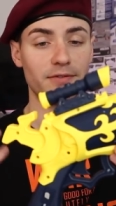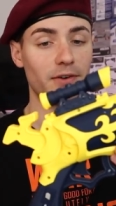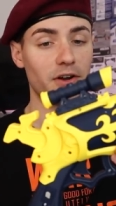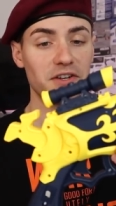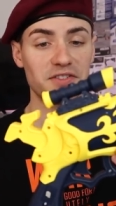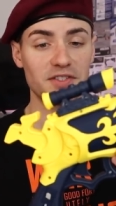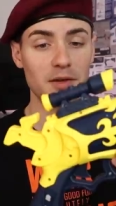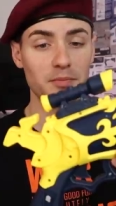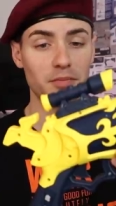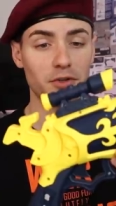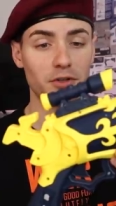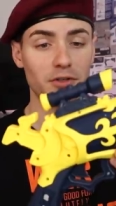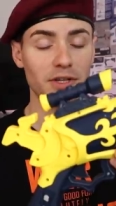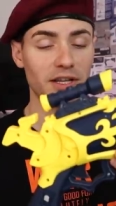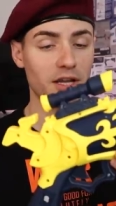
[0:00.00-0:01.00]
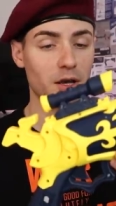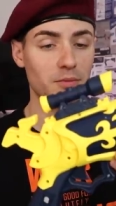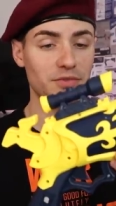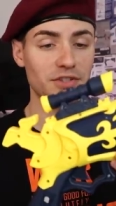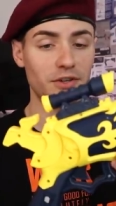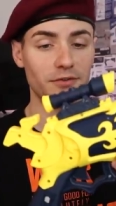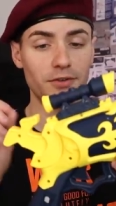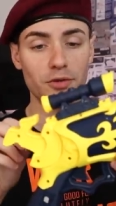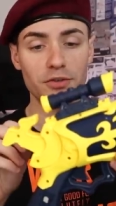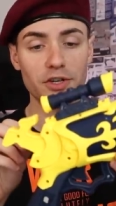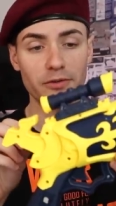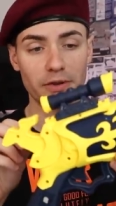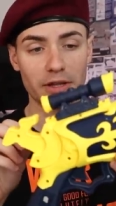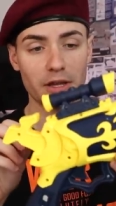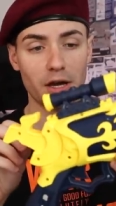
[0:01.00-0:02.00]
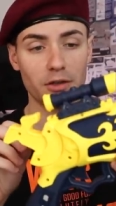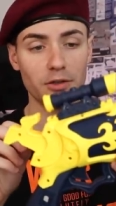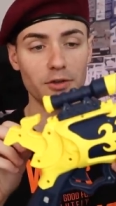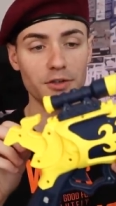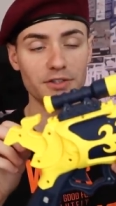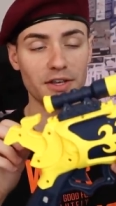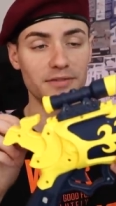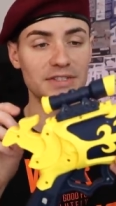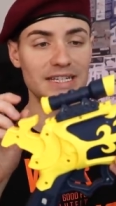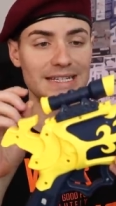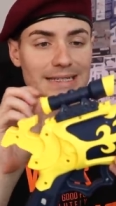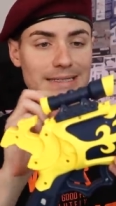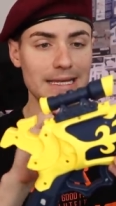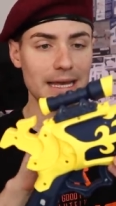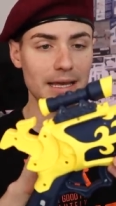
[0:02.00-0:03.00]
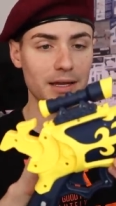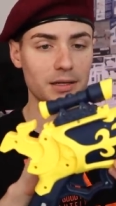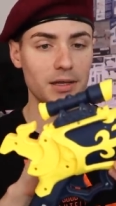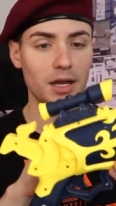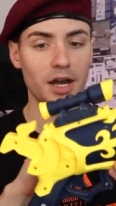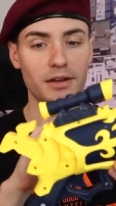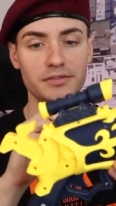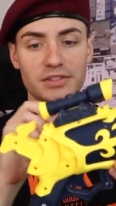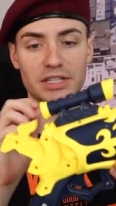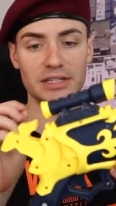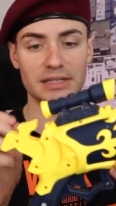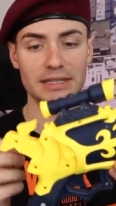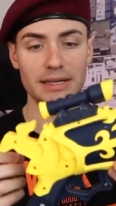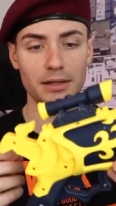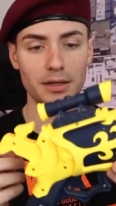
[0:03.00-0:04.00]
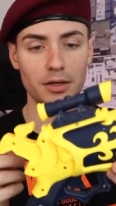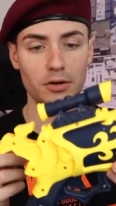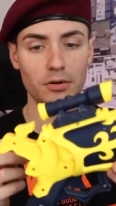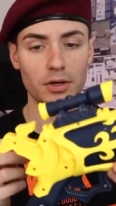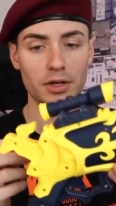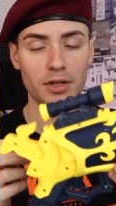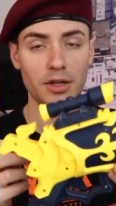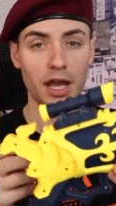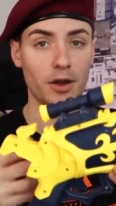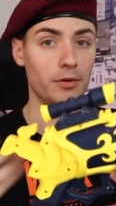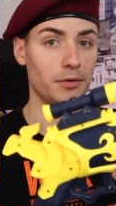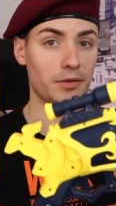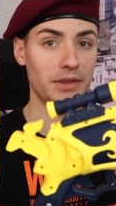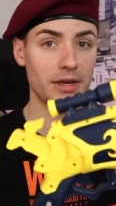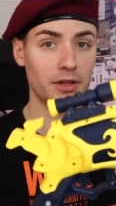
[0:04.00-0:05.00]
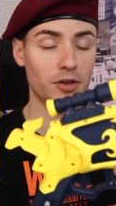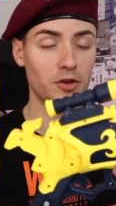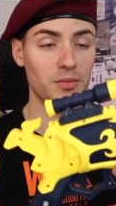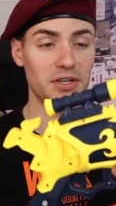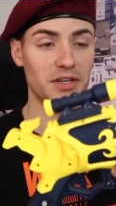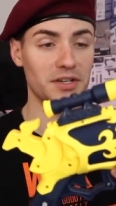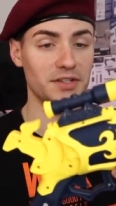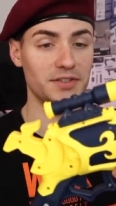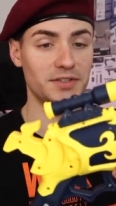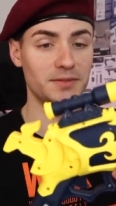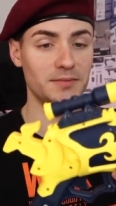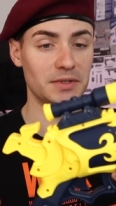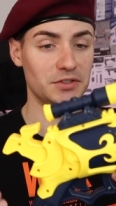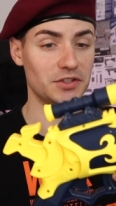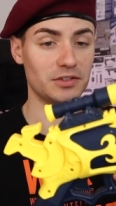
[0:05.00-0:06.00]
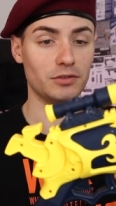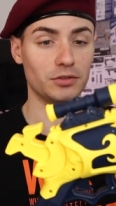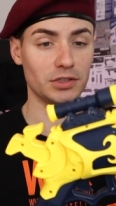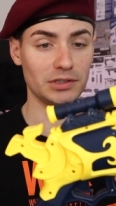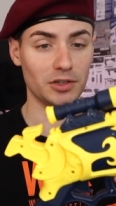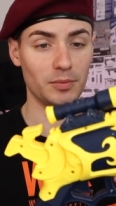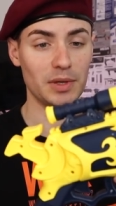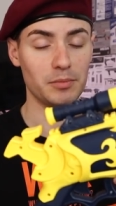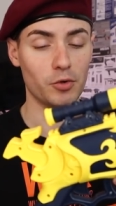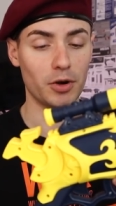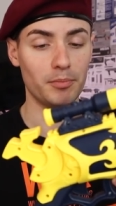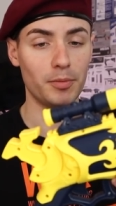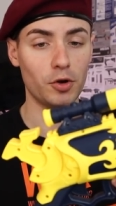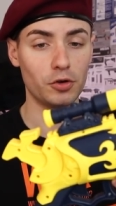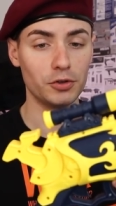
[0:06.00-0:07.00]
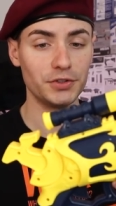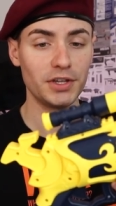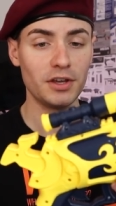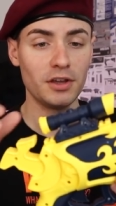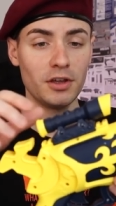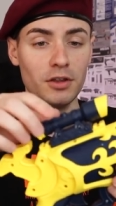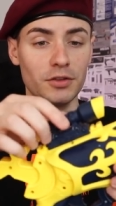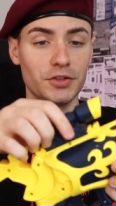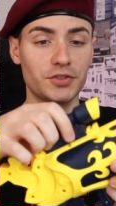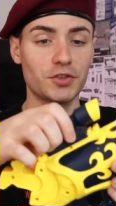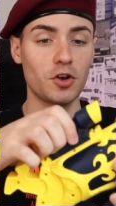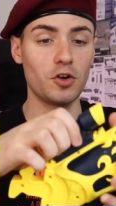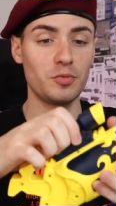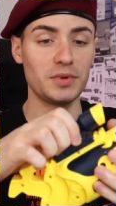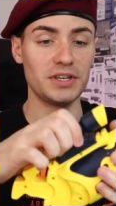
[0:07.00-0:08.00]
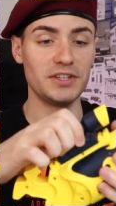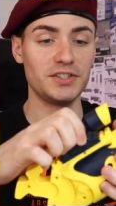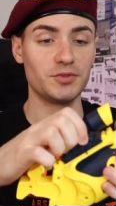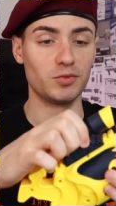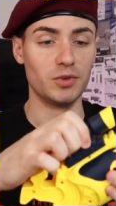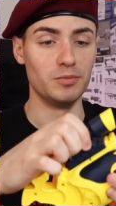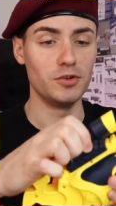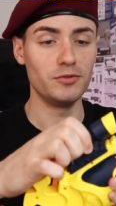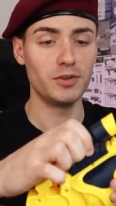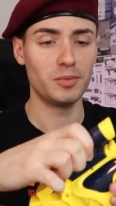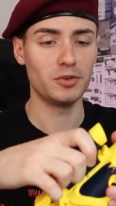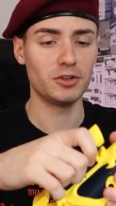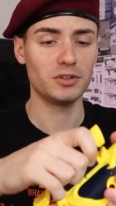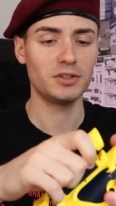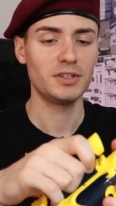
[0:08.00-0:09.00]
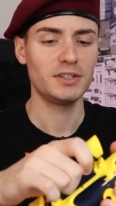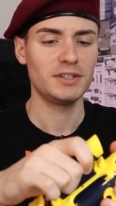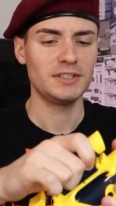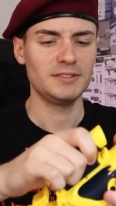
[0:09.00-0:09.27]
It's very simple. It comes in a few different colors. I've seen tan, I've seen yellow. I went with yellow because it just looked a little bit more bold. The scope is removable.